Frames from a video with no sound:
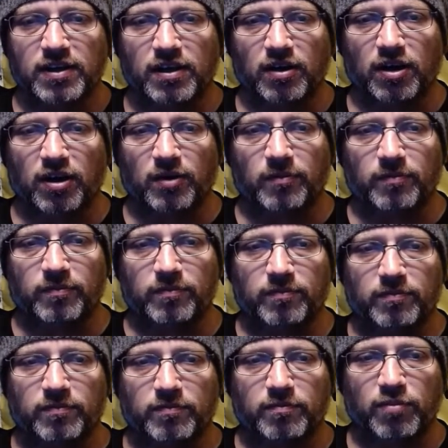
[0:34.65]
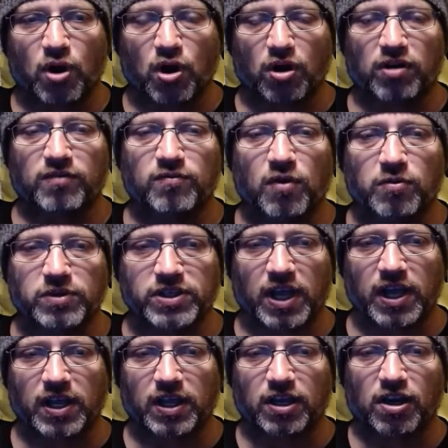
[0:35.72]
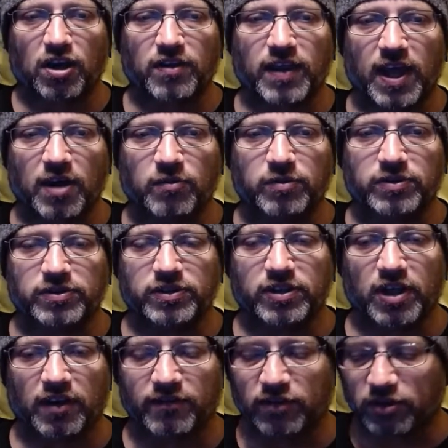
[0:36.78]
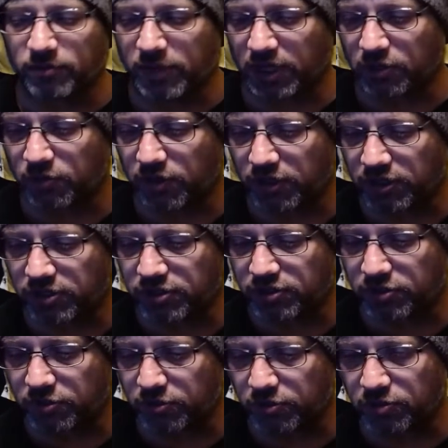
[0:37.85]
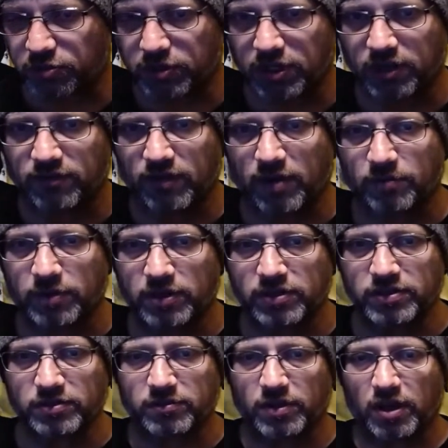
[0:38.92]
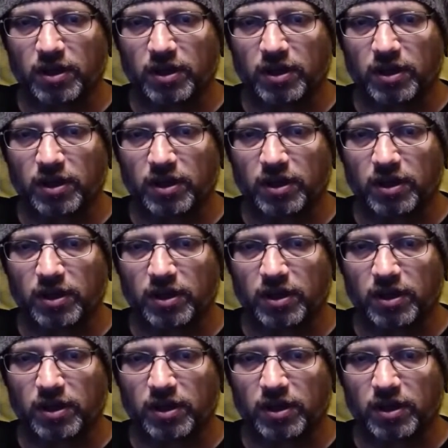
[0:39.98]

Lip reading: Part of what was hanging on that was the governor being willing to give up his